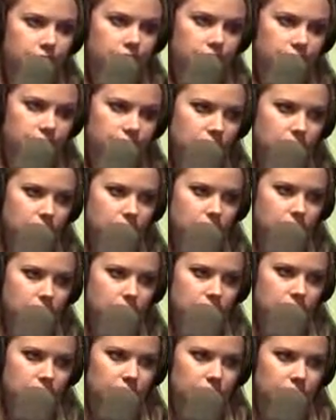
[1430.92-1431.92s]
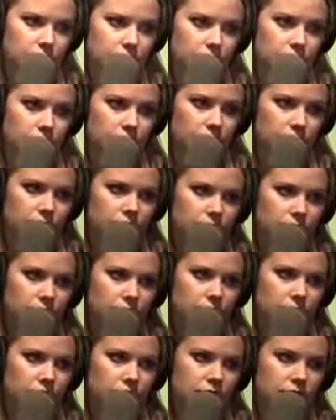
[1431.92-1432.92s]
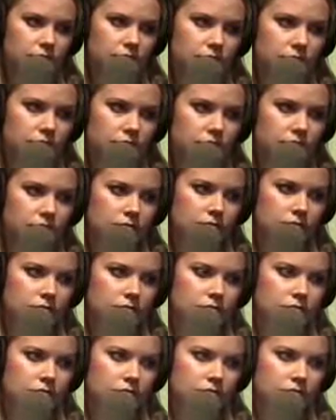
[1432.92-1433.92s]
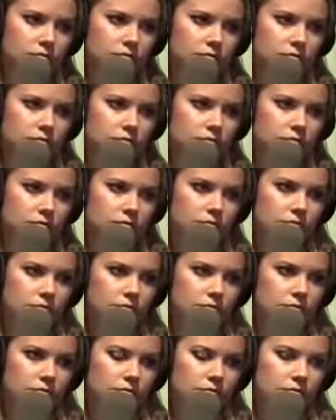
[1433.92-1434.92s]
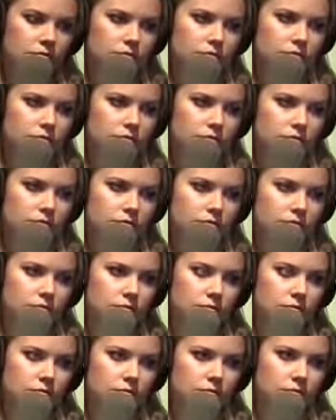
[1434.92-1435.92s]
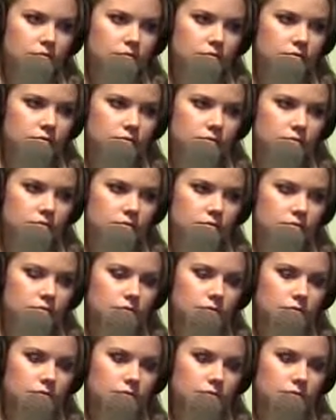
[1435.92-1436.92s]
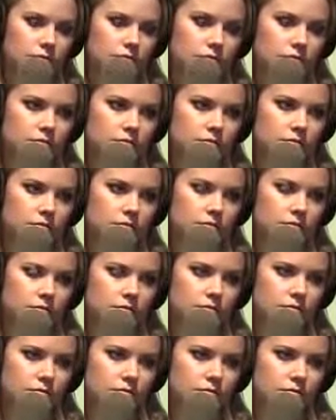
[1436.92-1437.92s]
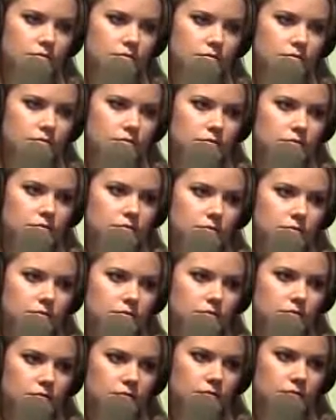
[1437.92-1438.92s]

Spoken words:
[no speech]